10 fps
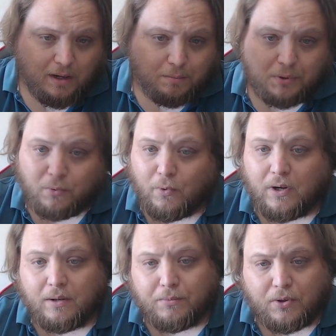But
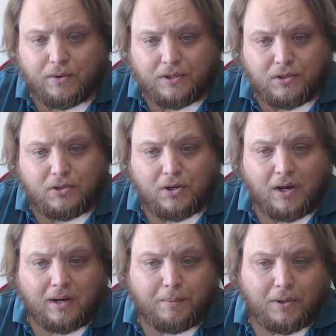what I'm going to
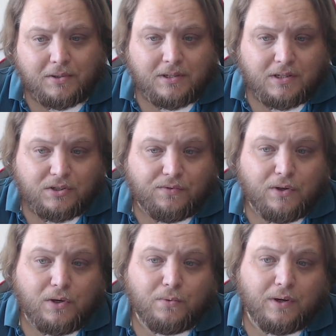talk about in this
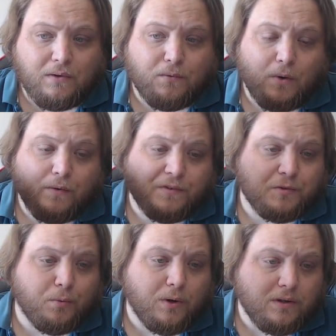video
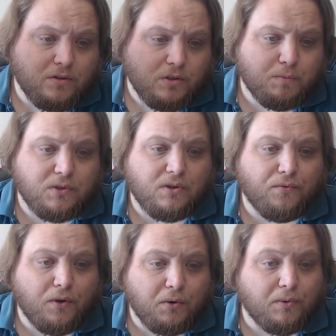involves one
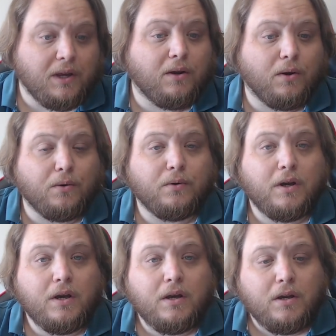specific gringo,
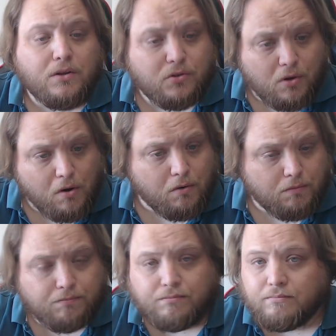
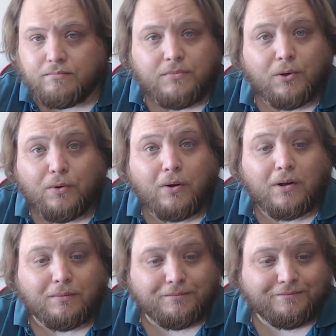so you're
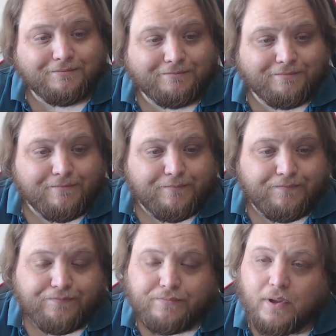welcome.
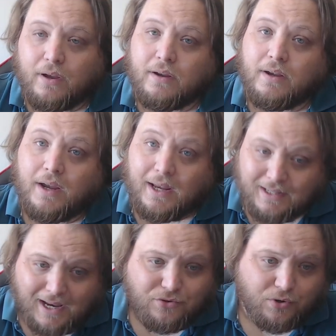And
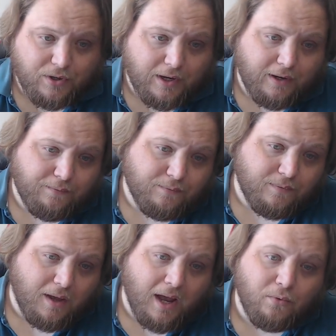yesterday,
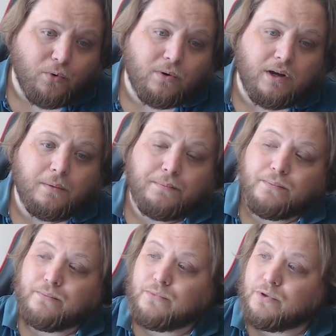I woke up
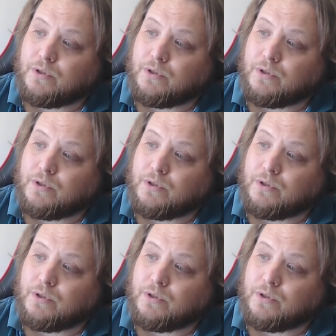to